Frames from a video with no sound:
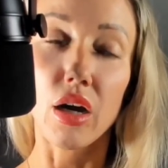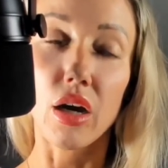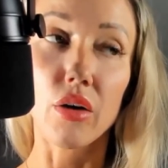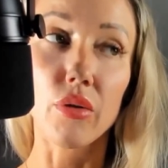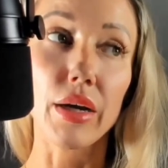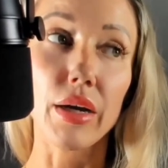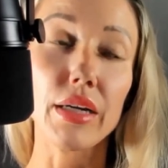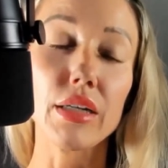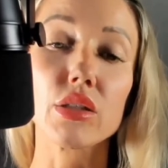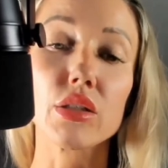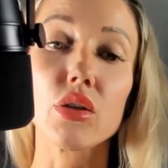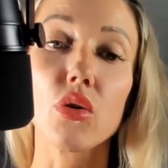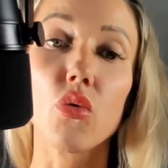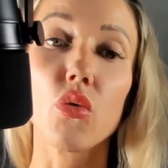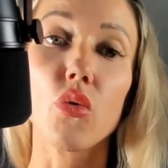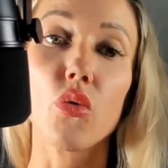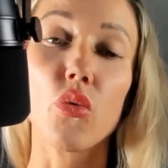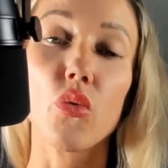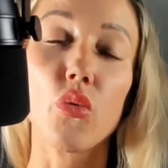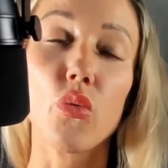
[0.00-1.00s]
All right.
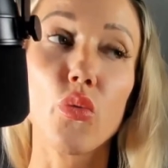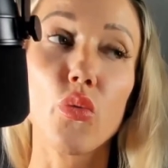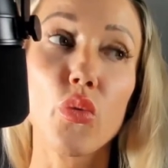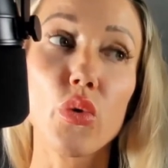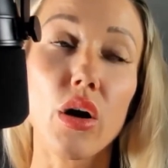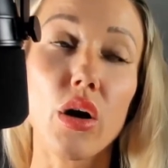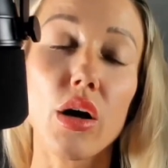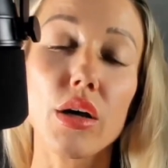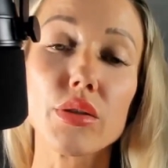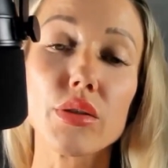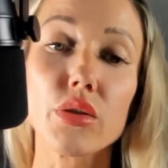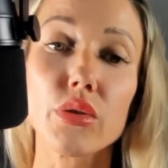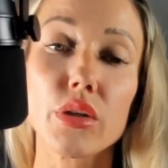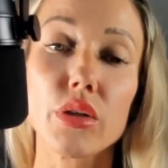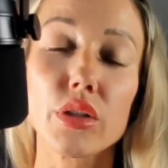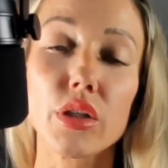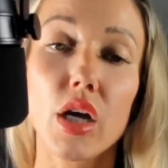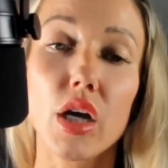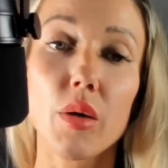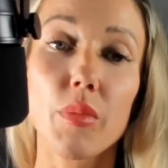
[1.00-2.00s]
So, we're also going
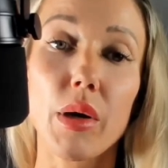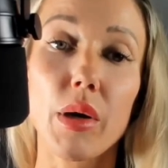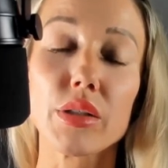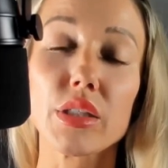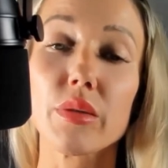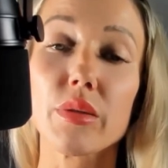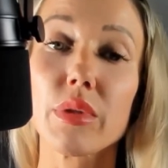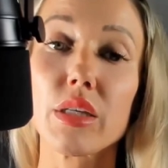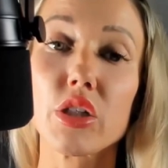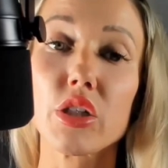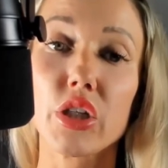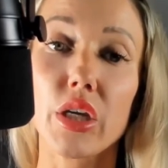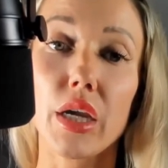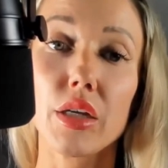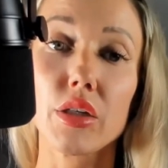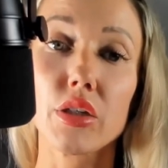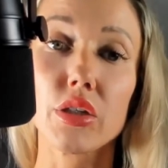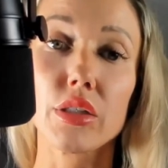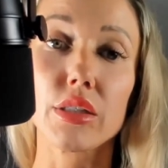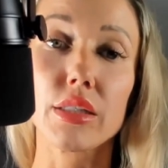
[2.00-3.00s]
to talk about some of the
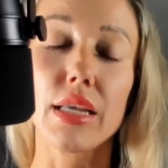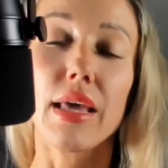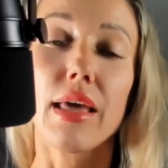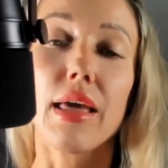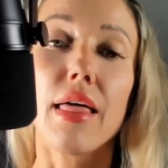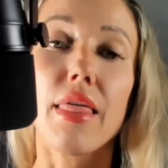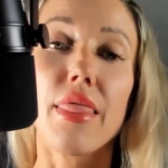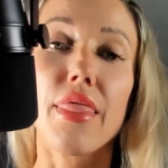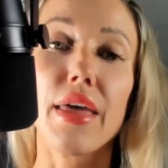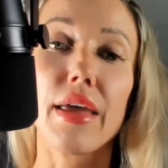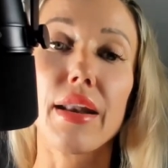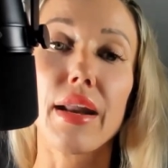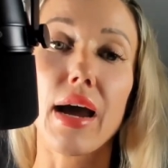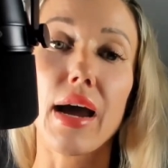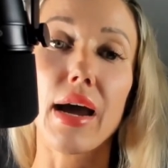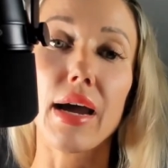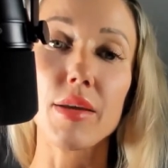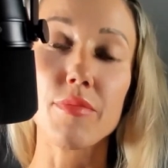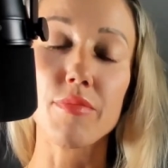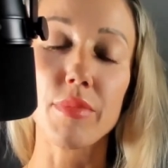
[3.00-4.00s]
changes that
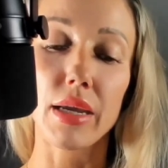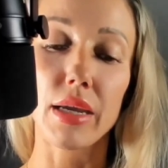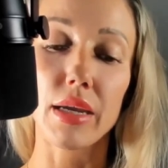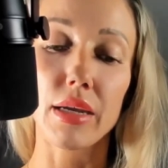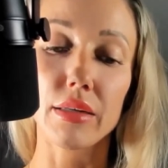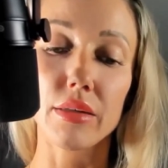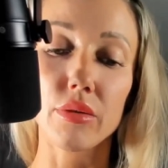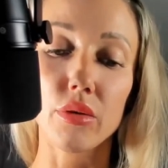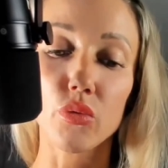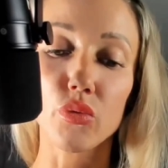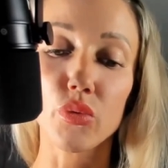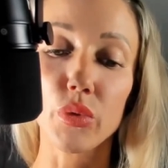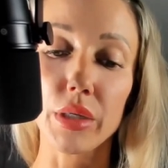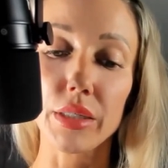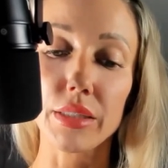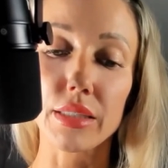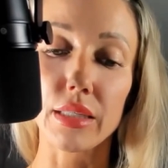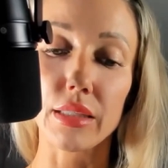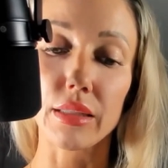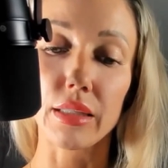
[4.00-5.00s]
I made
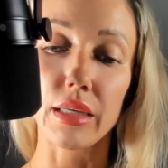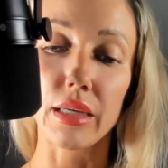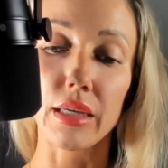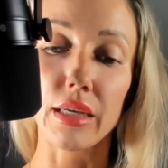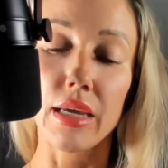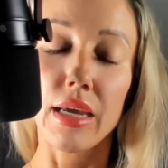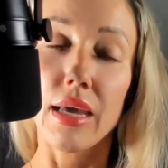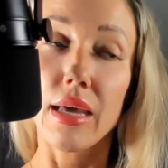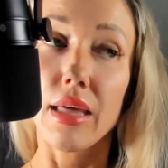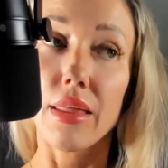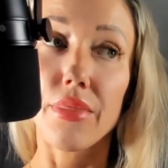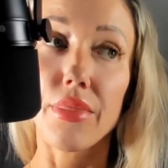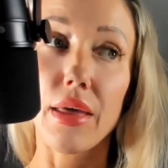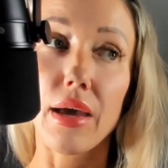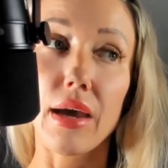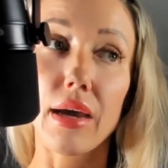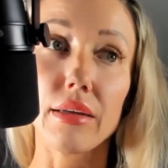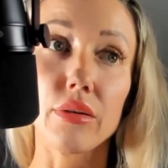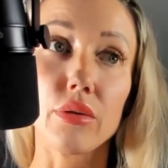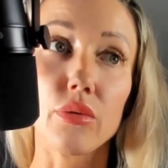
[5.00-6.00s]
recently
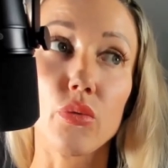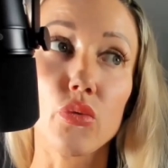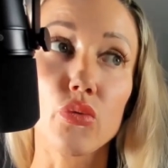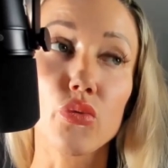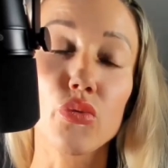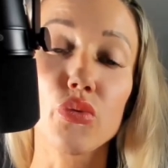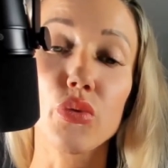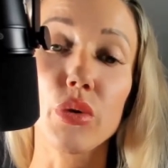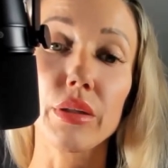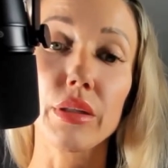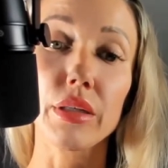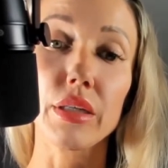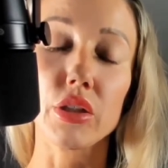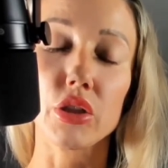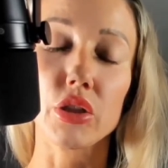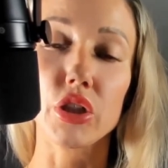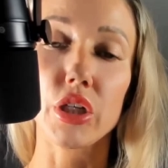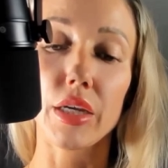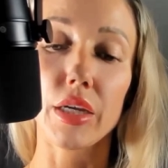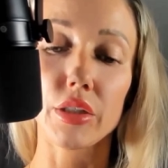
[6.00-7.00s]
that really
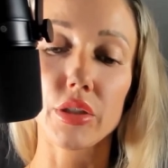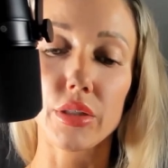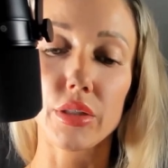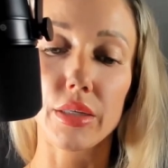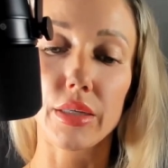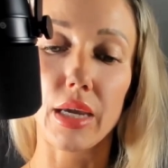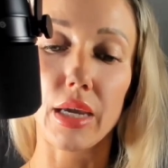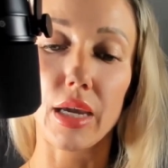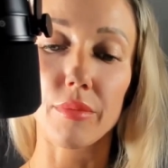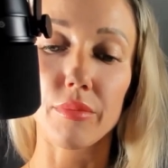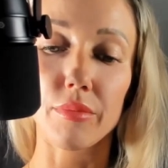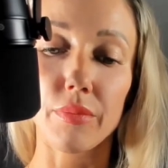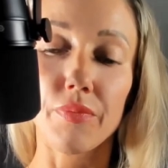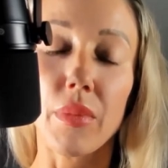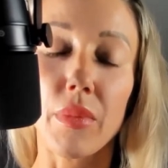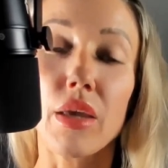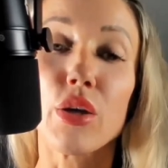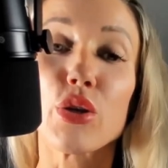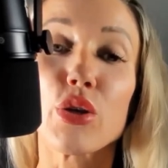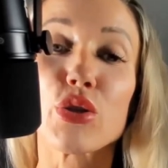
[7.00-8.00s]
changed the game.
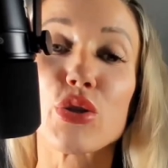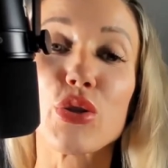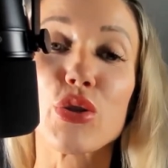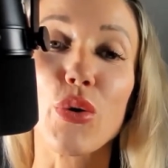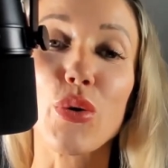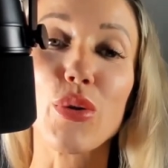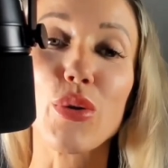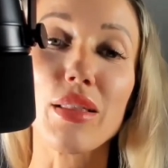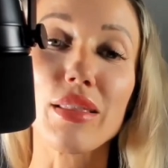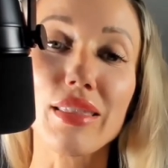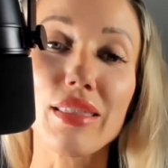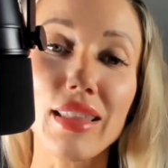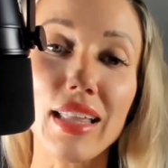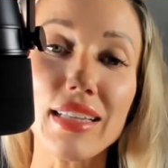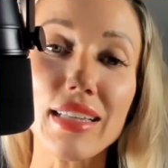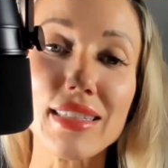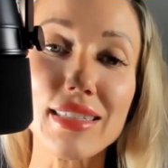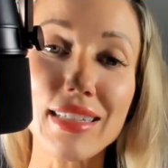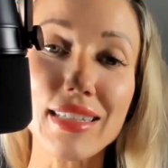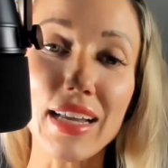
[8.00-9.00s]
So,
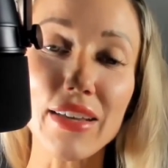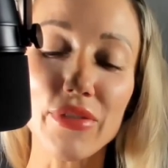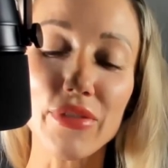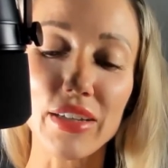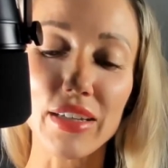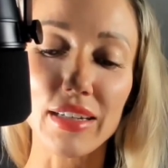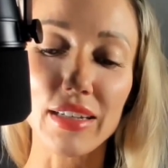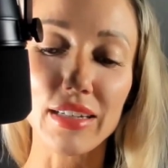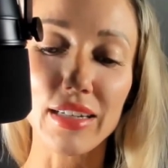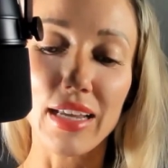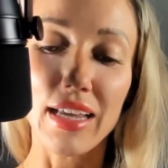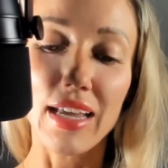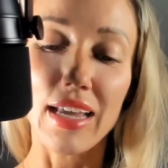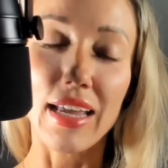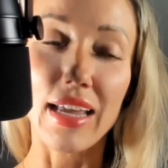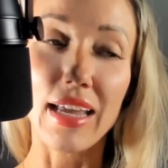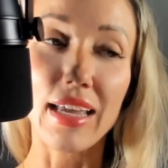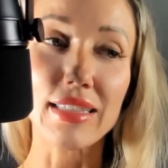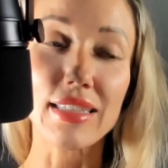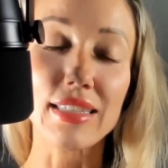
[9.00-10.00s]
let's dive in
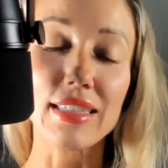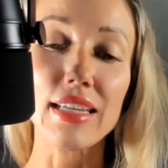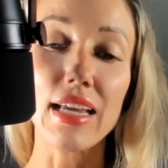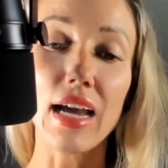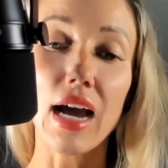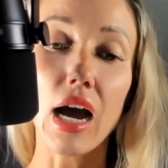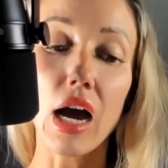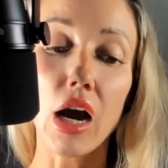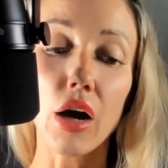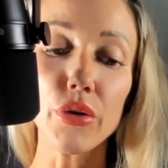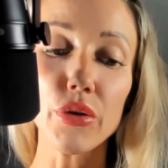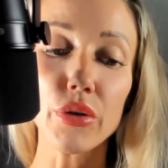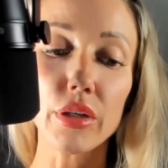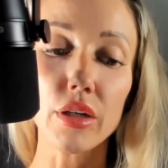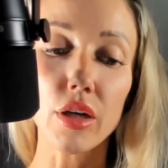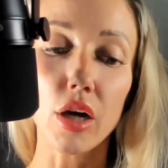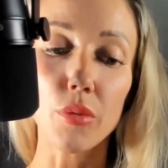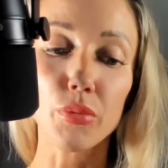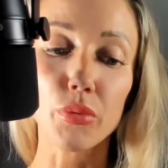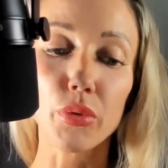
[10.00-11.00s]
and see how you
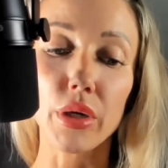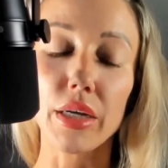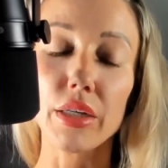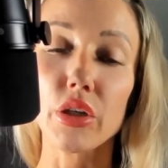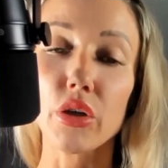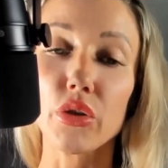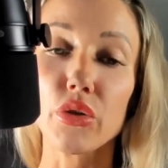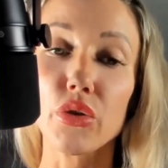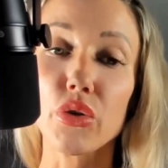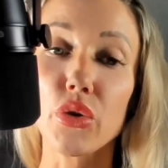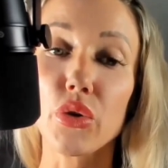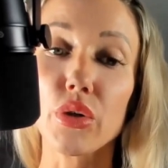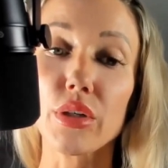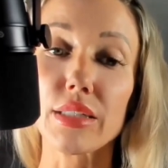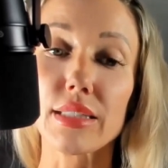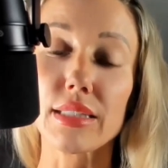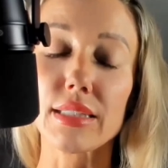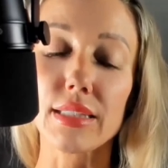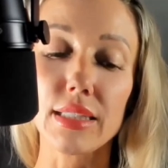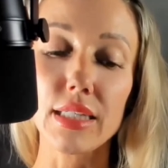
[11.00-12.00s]
can upgrade your
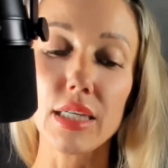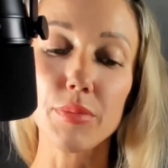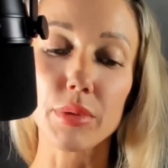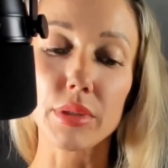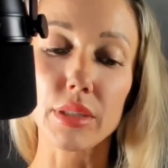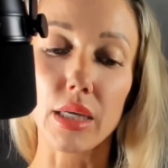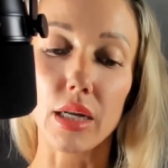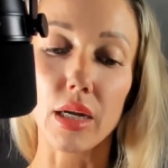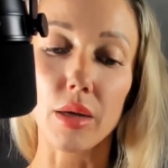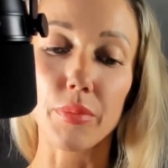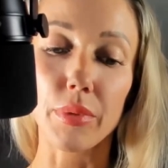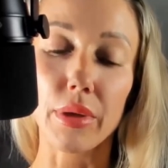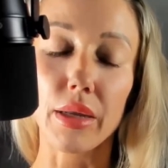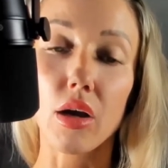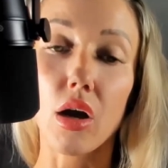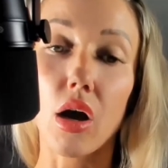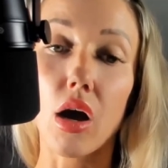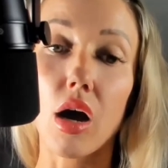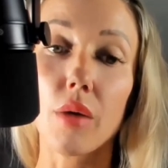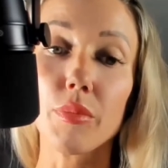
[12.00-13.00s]
sleep setup and
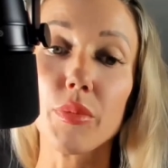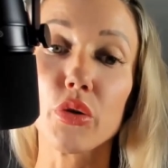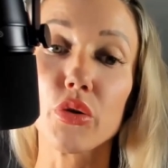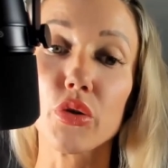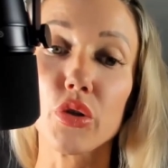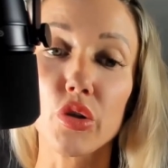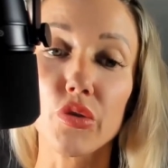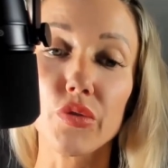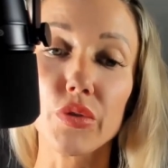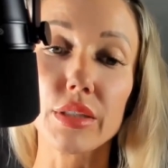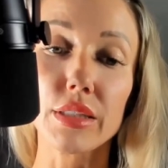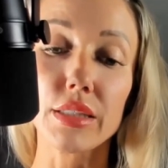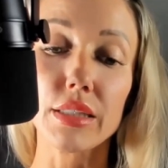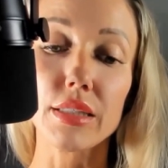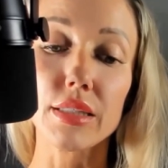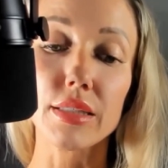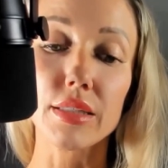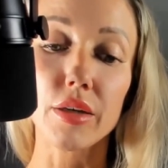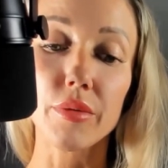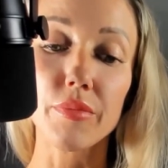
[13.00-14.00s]
calm your nervous
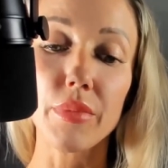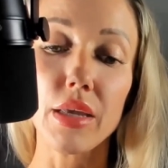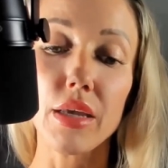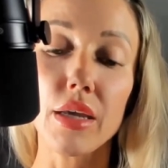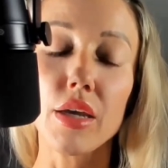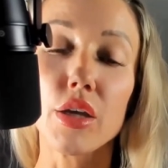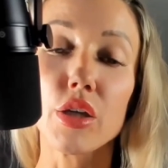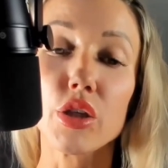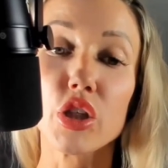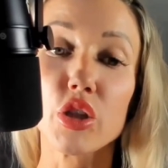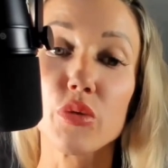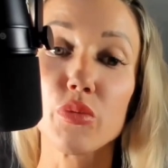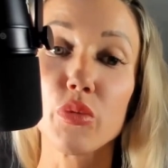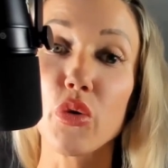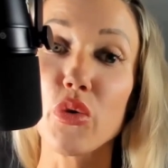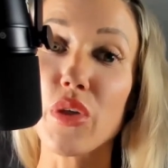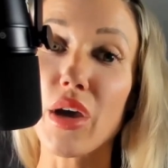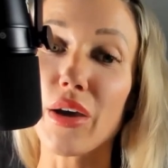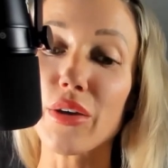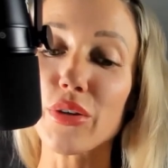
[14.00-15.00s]
system,
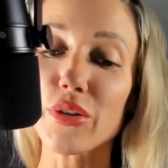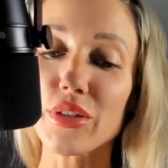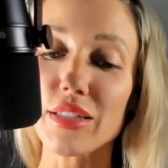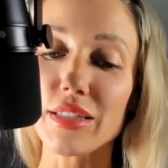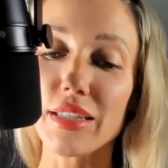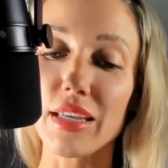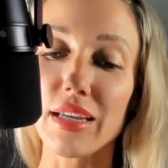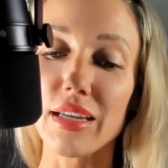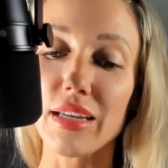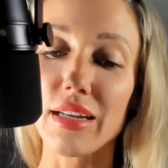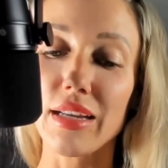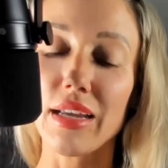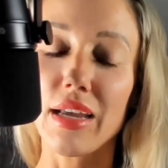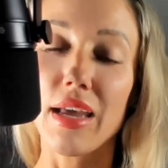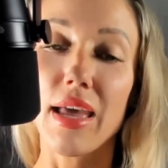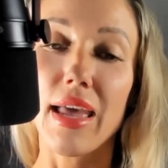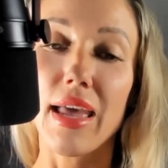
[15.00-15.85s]
smooth out your skin,